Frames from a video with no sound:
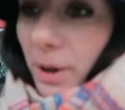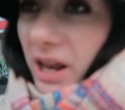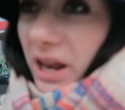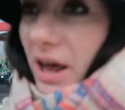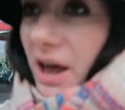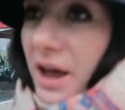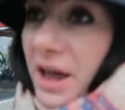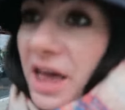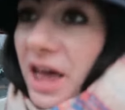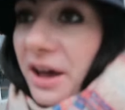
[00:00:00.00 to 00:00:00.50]
but
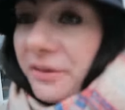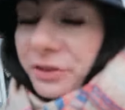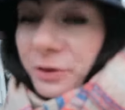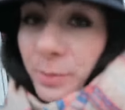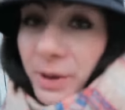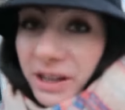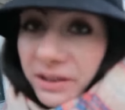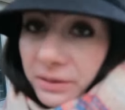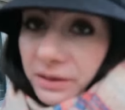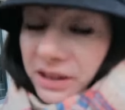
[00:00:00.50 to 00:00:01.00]
I have
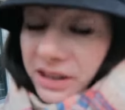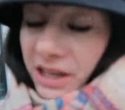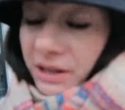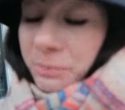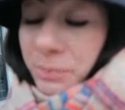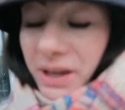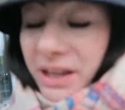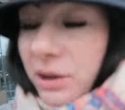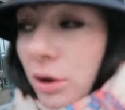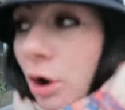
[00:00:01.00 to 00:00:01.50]
to
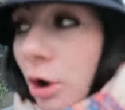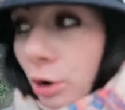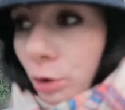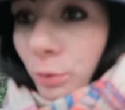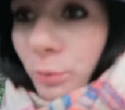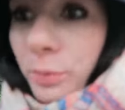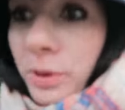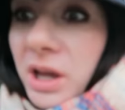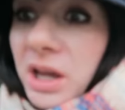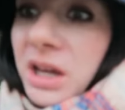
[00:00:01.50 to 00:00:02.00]
get back
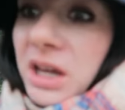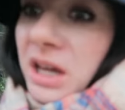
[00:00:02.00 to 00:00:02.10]
home